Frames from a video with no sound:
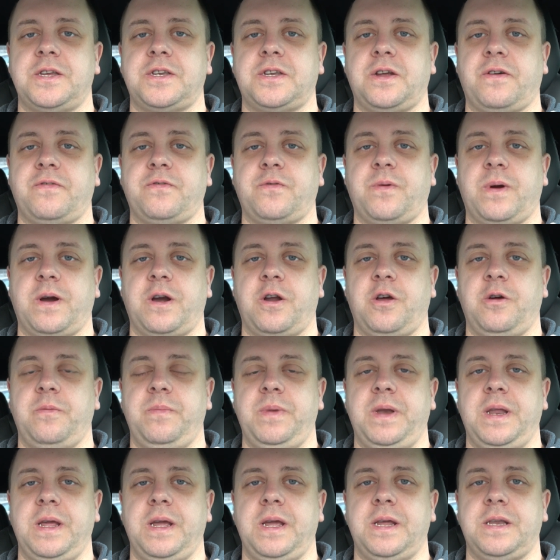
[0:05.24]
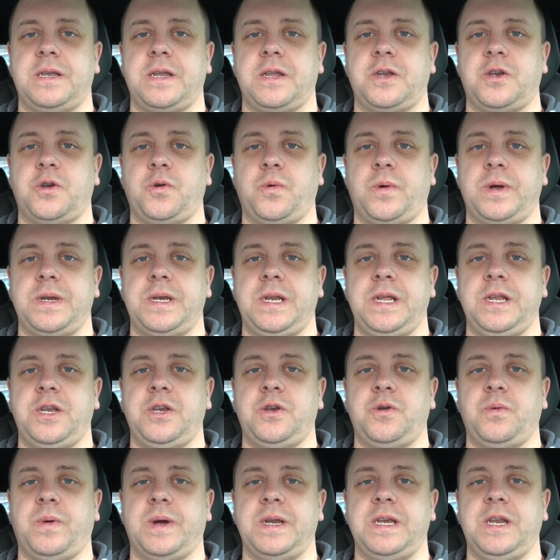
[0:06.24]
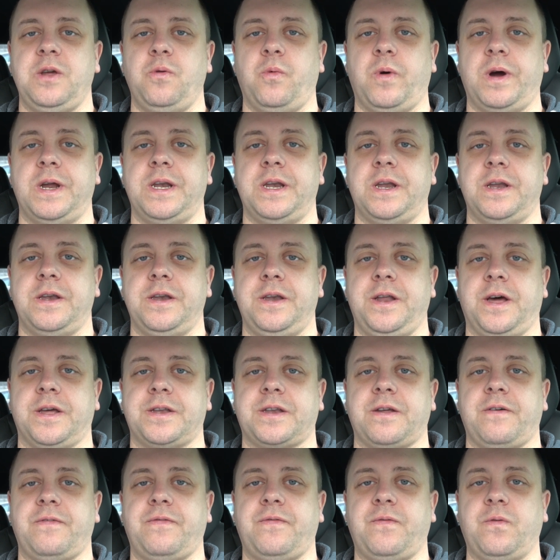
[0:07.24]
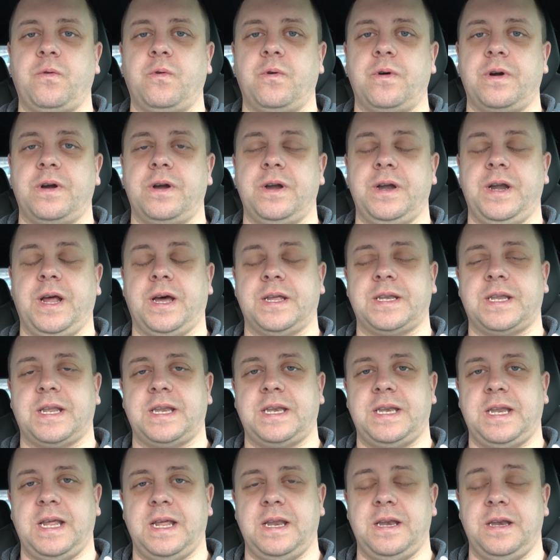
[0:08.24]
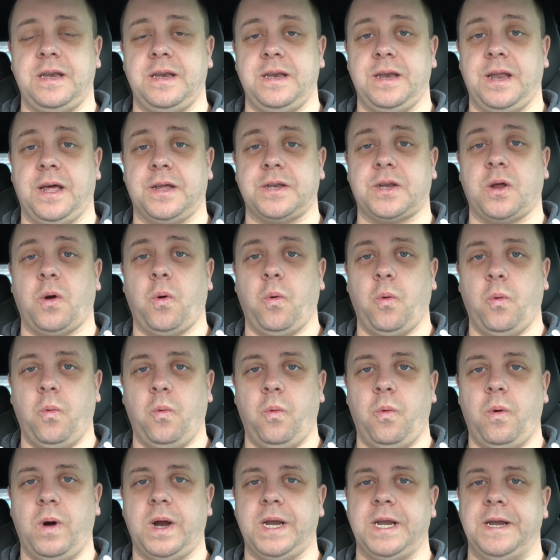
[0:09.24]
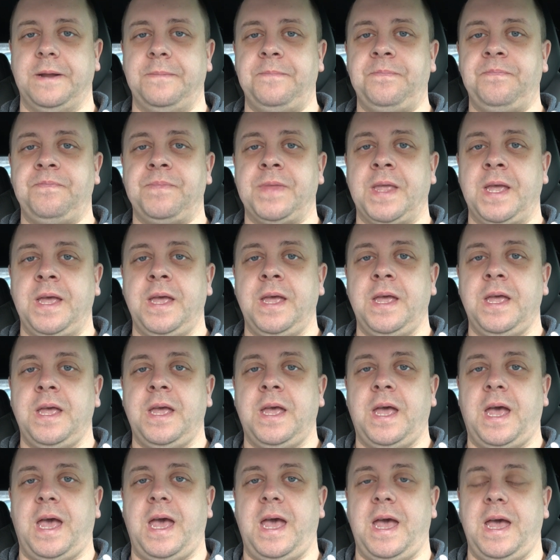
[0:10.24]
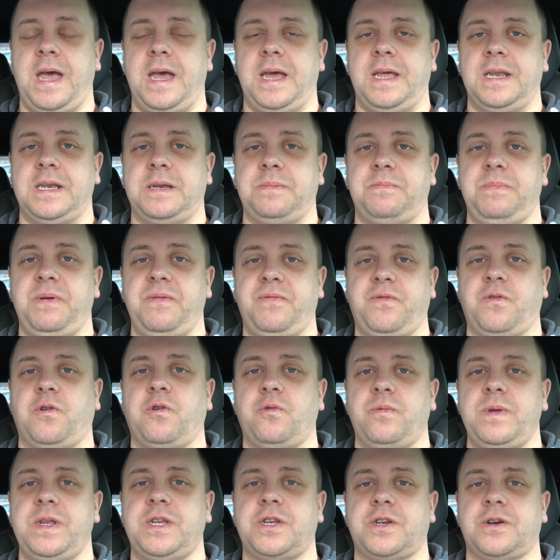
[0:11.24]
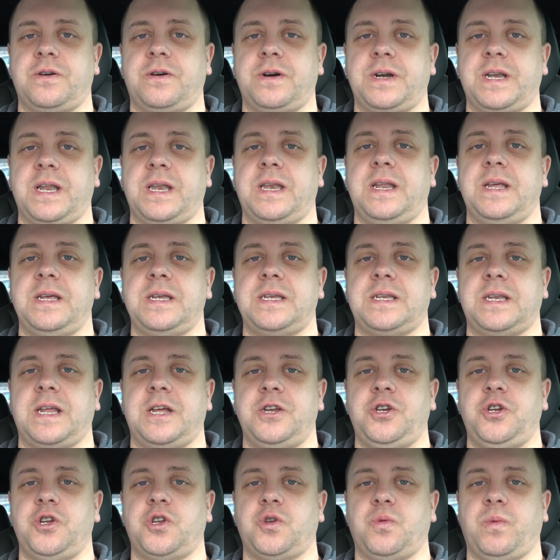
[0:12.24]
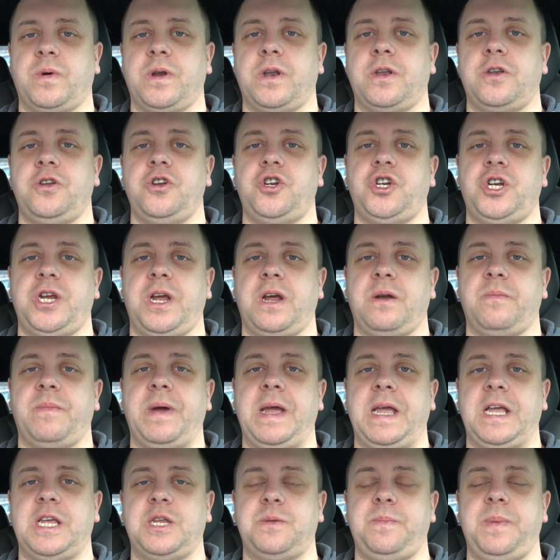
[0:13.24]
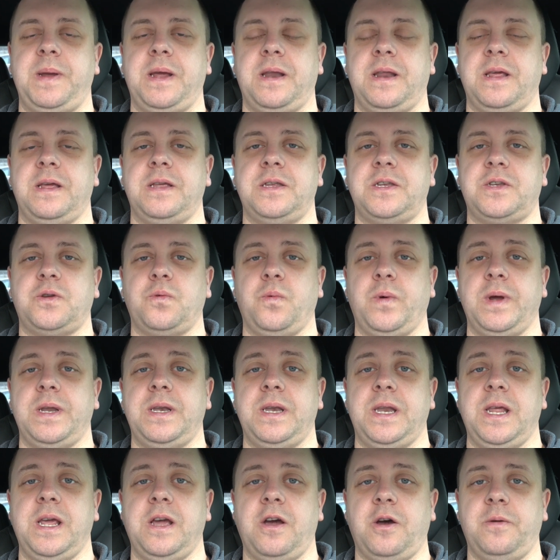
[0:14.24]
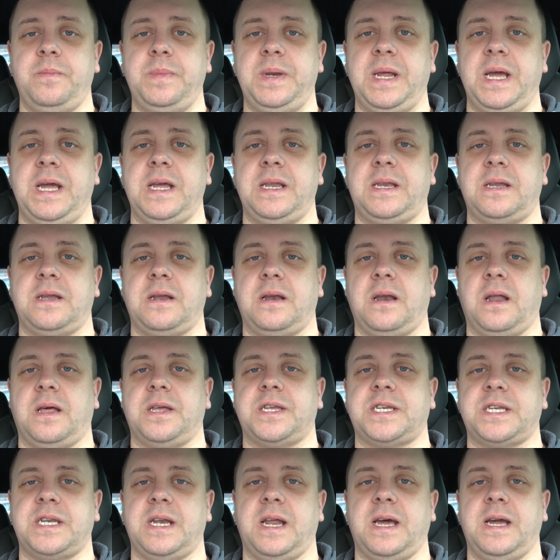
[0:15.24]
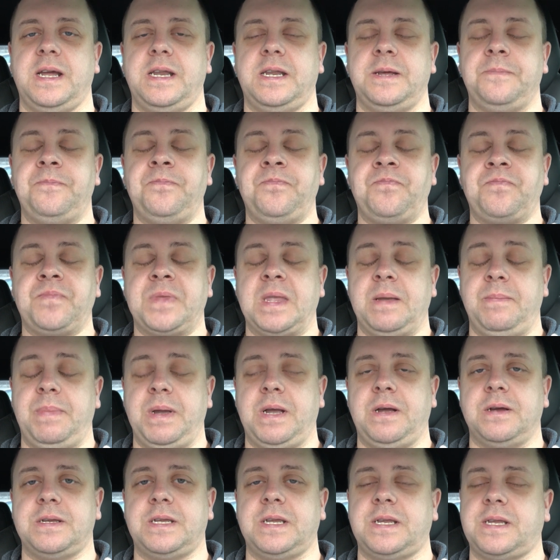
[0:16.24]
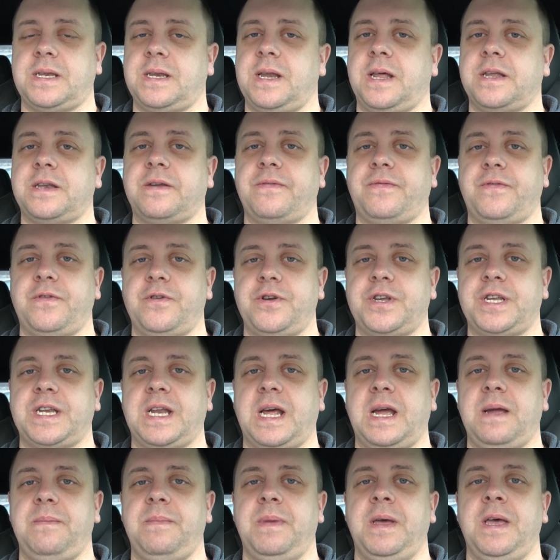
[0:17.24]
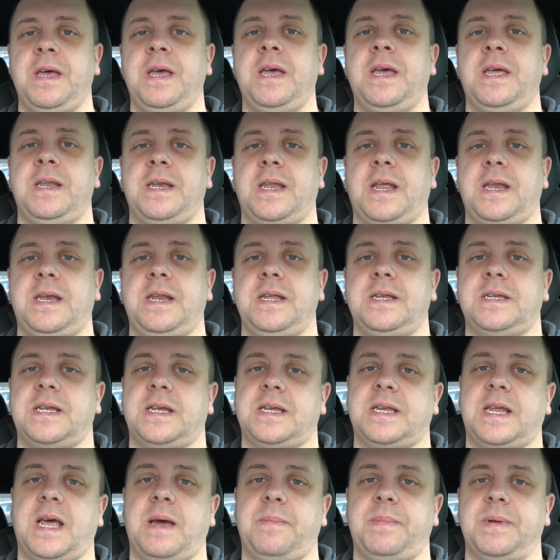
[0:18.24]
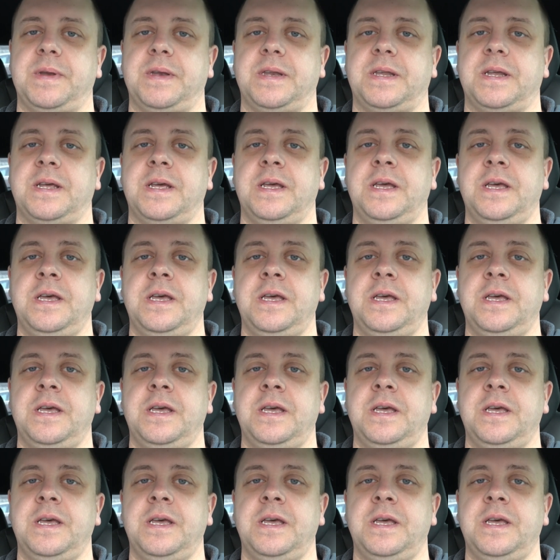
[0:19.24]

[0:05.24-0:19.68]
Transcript: software update 2021.4.10.1. And before we start the test, I just wanted to share my experience with the update last night, because it's not the first time that this has happened.